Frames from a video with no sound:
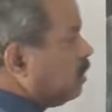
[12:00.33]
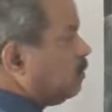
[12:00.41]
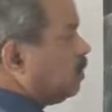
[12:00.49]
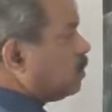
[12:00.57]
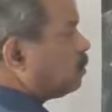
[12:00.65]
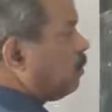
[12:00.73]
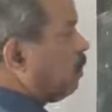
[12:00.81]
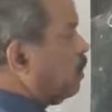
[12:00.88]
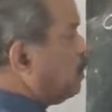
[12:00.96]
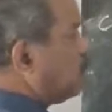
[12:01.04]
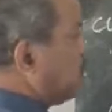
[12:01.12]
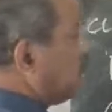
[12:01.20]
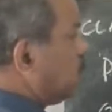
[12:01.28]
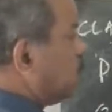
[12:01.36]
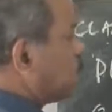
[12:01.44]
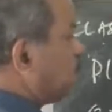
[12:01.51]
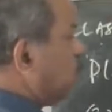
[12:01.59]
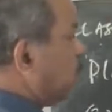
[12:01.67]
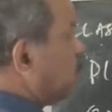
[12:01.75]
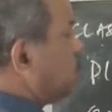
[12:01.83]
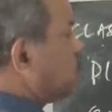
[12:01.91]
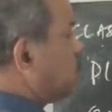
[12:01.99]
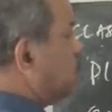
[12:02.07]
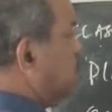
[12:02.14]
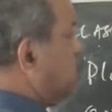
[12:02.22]
This point, take this point
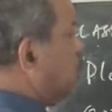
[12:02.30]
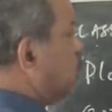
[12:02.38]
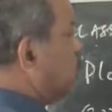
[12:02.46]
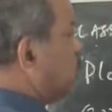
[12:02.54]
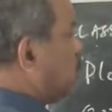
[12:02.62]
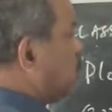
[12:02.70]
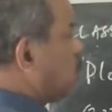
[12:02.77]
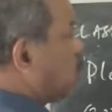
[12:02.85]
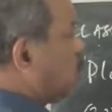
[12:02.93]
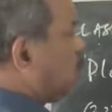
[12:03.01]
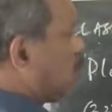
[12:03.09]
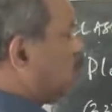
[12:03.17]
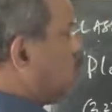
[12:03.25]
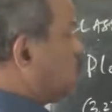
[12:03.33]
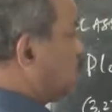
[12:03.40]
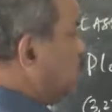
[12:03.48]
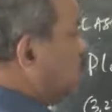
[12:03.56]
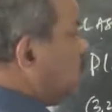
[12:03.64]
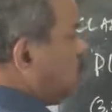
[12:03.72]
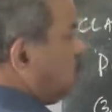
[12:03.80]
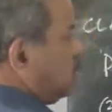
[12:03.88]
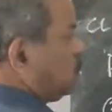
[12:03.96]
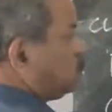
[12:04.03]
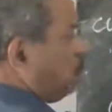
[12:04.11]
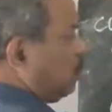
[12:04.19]
C. What are the coordinates?
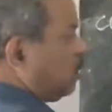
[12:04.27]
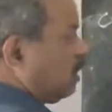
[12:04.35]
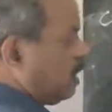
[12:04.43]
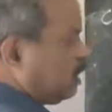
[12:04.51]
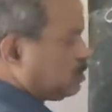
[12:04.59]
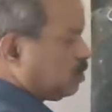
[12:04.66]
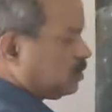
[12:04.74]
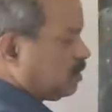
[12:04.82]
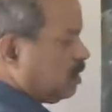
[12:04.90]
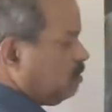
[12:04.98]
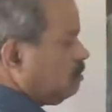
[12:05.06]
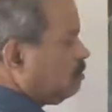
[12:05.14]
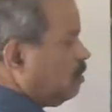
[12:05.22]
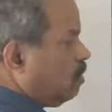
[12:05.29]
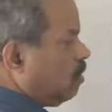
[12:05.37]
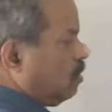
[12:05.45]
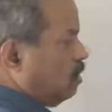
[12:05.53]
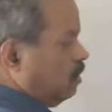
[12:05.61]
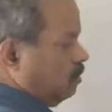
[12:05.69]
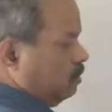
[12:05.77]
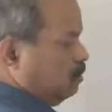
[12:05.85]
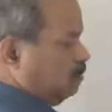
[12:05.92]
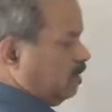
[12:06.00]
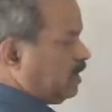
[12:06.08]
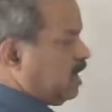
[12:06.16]
This point lies on the
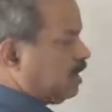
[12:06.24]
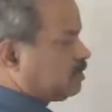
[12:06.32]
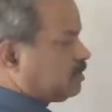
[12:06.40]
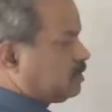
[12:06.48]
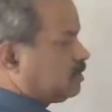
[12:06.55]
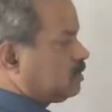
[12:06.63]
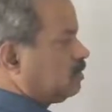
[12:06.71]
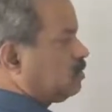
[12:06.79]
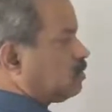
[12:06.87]
y-axis.